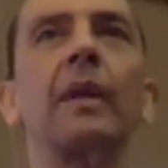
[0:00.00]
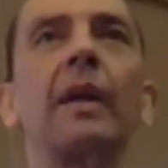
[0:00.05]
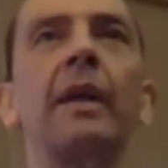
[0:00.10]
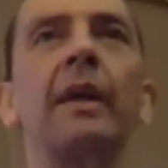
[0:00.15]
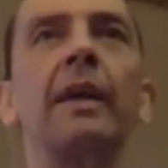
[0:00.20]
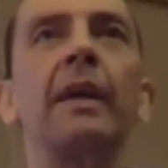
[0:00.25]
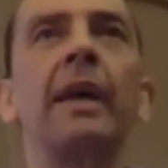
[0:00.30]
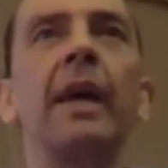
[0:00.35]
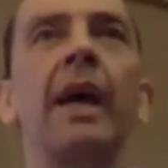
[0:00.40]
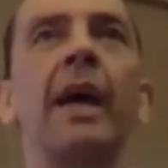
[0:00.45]

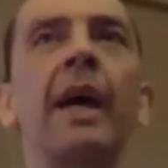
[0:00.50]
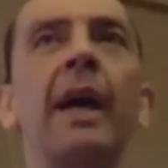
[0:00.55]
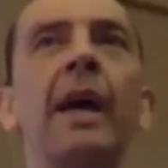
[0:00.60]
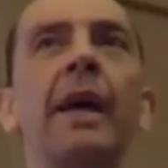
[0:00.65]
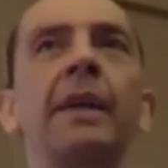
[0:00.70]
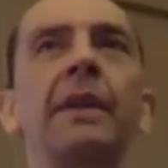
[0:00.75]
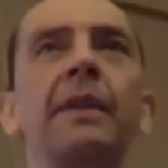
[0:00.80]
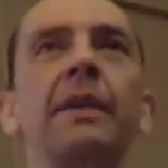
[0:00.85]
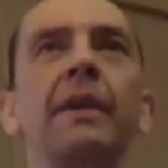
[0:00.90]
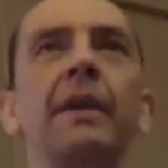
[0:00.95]

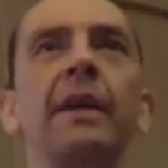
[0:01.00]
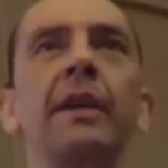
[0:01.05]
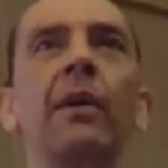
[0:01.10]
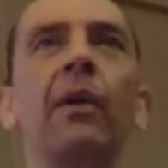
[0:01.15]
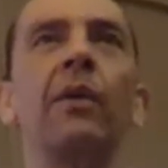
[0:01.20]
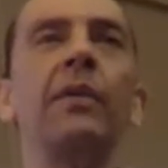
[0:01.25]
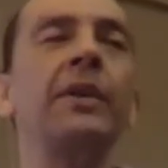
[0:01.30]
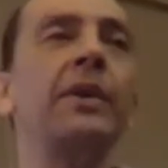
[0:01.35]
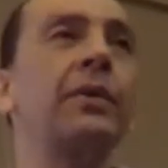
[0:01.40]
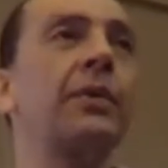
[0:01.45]
and it
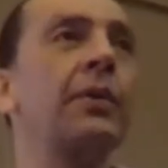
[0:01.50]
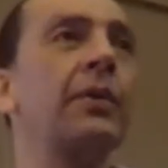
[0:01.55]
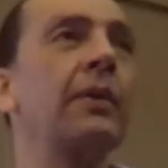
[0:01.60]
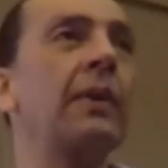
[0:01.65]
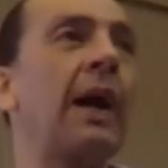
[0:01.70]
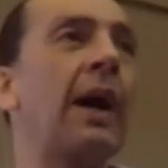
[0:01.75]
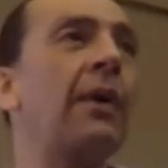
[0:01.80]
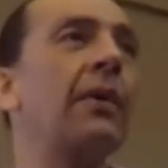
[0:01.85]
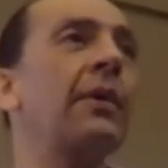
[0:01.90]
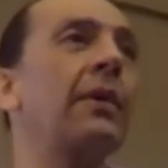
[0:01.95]
only grew
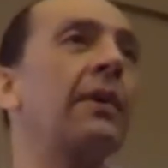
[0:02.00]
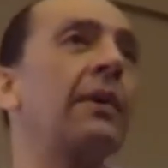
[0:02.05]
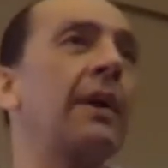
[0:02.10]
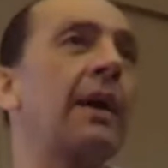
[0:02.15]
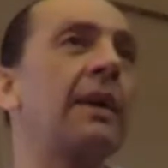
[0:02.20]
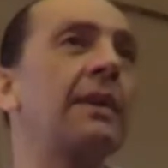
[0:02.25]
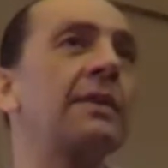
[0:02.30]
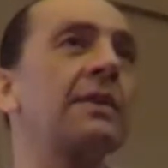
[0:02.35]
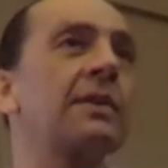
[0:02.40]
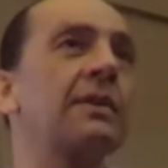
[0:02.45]
louder
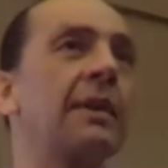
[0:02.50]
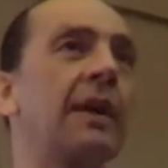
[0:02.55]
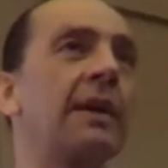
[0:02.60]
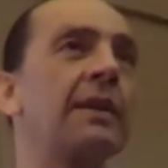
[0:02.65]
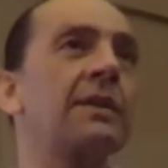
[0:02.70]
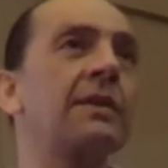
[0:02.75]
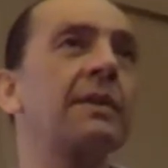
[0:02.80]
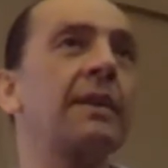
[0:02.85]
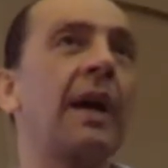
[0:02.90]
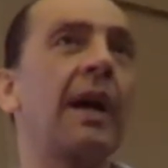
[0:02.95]

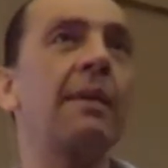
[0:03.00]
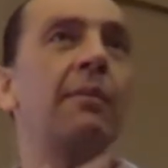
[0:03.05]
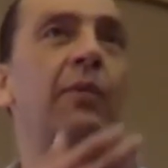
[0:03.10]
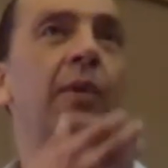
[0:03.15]
as time went